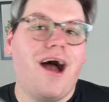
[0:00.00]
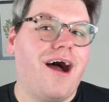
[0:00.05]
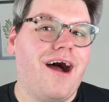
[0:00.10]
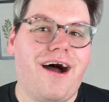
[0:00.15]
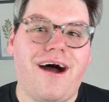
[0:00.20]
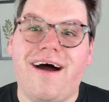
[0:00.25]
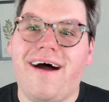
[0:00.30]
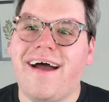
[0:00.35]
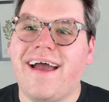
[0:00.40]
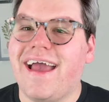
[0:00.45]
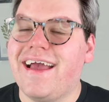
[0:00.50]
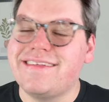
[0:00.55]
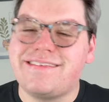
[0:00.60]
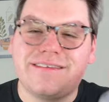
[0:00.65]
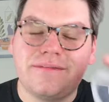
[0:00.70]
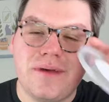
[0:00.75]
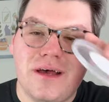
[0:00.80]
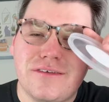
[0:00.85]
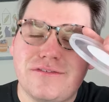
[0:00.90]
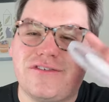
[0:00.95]
uh, it
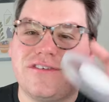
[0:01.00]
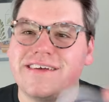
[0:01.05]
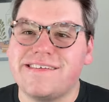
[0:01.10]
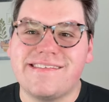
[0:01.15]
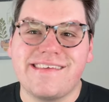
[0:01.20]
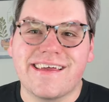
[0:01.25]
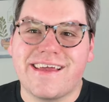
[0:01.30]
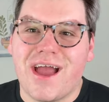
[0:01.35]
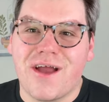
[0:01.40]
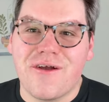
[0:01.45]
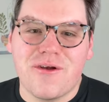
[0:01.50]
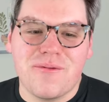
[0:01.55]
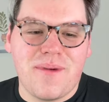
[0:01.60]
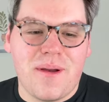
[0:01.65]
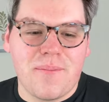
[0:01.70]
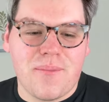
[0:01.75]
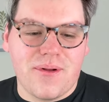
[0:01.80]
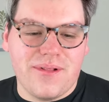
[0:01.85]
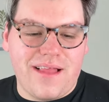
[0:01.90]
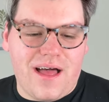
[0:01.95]
smells just like I
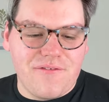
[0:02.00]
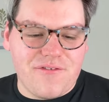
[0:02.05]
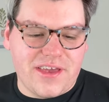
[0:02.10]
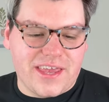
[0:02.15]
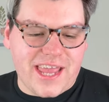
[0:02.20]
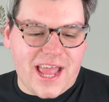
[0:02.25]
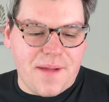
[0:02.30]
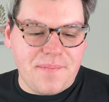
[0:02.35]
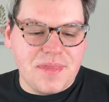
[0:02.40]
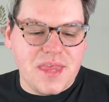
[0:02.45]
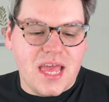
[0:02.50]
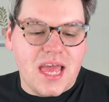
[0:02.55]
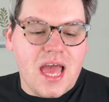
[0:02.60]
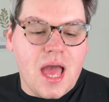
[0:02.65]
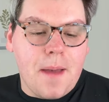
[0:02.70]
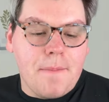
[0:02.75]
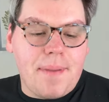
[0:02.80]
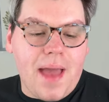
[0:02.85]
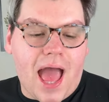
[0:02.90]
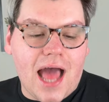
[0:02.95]
remember loving it.
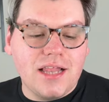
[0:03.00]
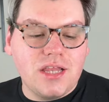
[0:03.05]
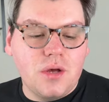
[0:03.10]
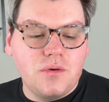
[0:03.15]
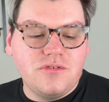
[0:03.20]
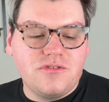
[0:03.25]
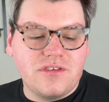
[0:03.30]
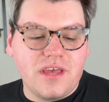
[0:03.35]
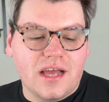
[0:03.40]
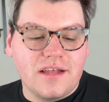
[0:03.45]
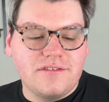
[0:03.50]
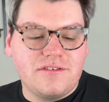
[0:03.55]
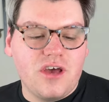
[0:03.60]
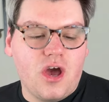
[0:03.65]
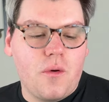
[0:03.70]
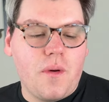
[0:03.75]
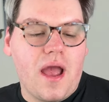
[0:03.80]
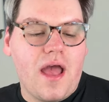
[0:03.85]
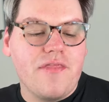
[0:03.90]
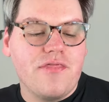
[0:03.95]
Palo
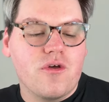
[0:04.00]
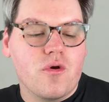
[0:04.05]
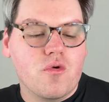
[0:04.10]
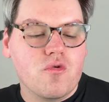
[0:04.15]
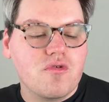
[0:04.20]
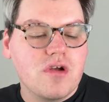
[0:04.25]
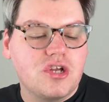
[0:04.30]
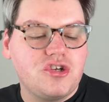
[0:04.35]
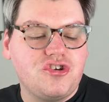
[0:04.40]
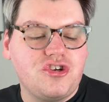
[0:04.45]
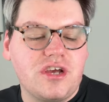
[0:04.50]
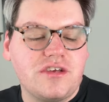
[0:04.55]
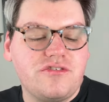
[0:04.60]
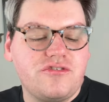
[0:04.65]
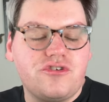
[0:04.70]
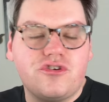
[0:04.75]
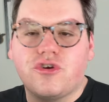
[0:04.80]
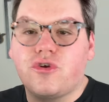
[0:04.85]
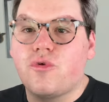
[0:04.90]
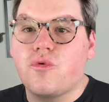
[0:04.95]
Santo and the
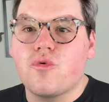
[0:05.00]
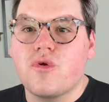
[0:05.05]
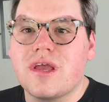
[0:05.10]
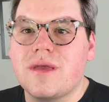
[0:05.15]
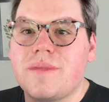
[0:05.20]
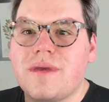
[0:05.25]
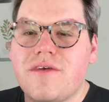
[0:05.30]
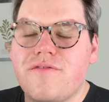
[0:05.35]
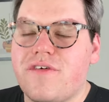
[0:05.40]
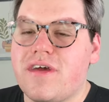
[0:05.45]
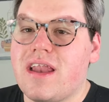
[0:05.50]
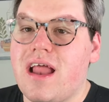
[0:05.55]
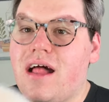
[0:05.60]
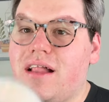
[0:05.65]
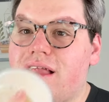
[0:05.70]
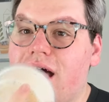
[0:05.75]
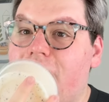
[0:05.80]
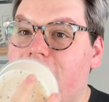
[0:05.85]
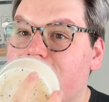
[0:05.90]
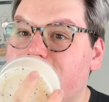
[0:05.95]
richest creamy
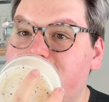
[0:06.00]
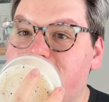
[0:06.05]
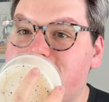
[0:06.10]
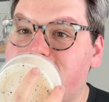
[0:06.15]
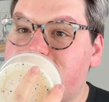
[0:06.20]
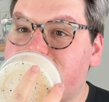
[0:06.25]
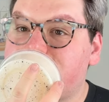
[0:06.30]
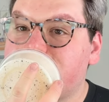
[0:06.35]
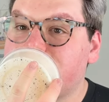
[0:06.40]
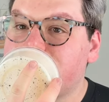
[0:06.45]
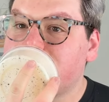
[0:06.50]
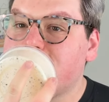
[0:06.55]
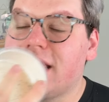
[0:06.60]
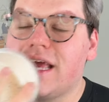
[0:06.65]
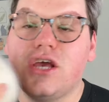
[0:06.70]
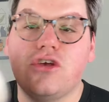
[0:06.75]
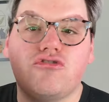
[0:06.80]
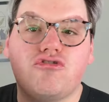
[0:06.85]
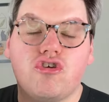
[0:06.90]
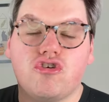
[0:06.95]
vanilla. This
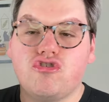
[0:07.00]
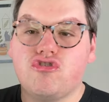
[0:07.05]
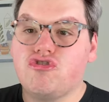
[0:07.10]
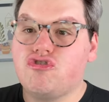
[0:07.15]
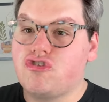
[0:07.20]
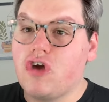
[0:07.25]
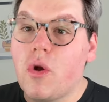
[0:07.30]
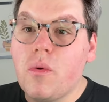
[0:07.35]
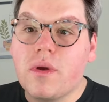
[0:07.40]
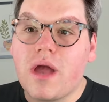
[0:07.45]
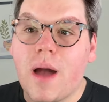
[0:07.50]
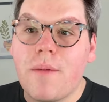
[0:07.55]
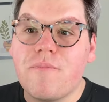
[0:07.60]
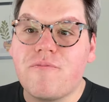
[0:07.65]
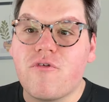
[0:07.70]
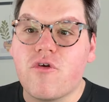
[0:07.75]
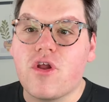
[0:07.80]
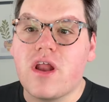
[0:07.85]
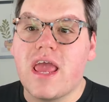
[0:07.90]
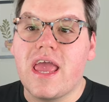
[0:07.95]
is so
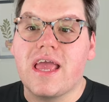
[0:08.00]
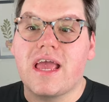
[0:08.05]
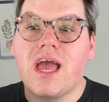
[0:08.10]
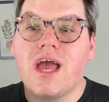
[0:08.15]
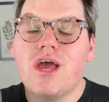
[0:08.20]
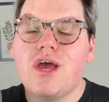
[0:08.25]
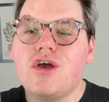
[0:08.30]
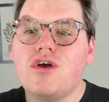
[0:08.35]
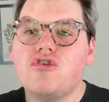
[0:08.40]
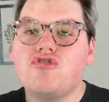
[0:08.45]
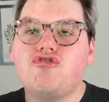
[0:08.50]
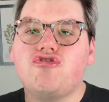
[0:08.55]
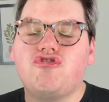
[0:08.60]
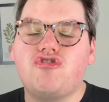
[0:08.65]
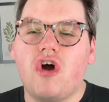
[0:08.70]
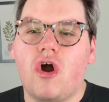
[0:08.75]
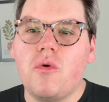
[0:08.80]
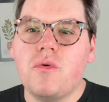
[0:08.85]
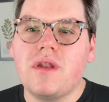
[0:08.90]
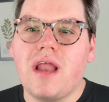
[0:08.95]
comforting,
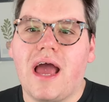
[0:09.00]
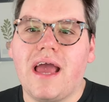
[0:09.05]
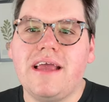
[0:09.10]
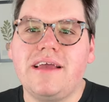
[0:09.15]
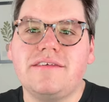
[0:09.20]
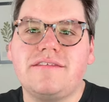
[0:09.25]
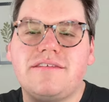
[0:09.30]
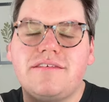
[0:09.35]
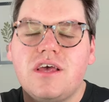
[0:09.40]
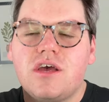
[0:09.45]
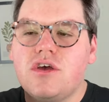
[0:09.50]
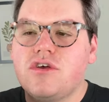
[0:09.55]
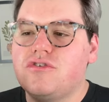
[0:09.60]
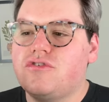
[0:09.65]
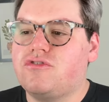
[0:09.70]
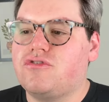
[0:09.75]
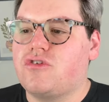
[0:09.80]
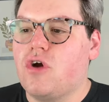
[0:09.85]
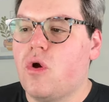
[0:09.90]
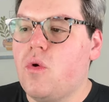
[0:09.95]
so nice,
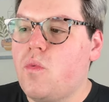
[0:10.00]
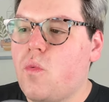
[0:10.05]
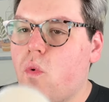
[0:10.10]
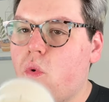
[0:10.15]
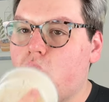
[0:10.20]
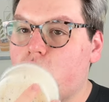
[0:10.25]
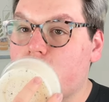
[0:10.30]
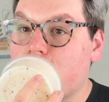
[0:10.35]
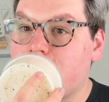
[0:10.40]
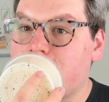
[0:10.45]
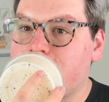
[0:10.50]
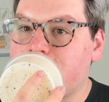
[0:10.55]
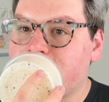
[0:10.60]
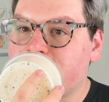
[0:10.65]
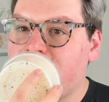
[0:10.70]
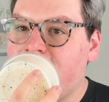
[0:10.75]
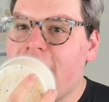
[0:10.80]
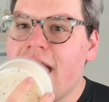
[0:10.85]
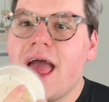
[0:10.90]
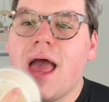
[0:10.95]
so warm.
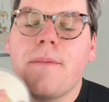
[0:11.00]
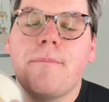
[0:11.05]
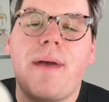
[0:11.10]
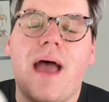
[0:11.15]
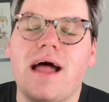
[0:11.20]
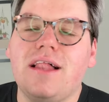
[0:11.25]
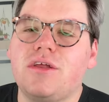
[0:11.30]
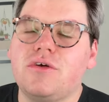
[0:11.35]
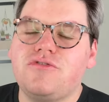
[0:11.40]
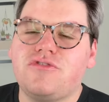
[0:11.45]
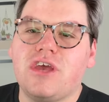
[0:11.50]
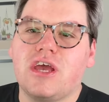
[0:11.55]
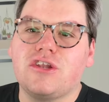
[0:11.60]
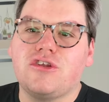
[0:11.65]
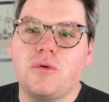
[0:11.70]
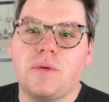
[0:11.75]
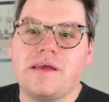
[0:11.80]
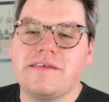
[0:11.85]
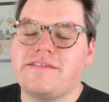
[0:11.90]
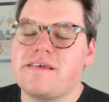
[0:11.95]
Palo
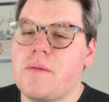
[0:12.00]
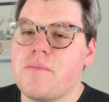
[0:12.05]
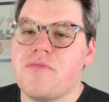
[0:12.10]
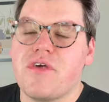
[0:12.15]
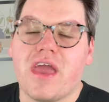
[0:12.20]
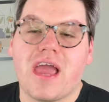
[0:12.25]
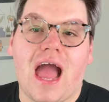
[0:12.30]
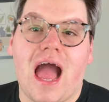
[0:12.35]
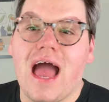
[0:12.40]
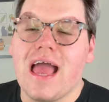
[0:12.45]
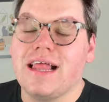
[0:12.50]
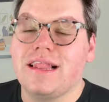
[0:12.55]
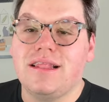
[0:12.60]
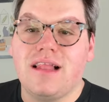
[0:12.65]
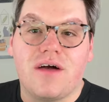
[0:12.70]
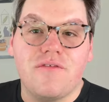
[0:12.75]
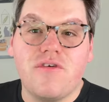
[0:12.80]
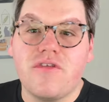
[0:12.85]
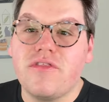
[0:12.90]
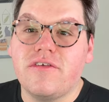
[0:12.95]
Santo is something I
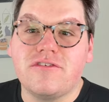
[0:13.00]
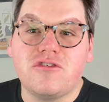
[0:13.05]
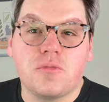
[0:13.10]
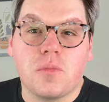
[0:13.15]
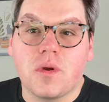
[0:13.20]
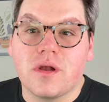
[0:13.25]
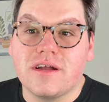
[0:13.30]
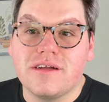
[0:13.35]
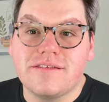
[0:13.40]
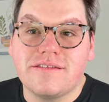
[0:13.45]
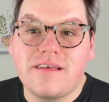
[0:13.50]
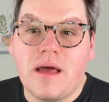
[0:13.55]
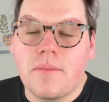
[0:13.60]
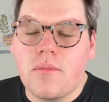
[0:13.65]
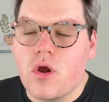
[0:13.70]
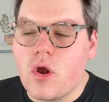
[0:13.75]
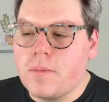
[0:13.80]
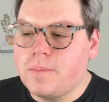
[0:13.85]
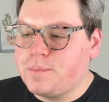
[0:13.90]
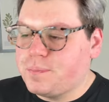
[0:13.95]
love in the spring and
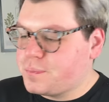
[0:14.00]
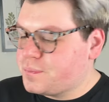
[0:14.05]
summer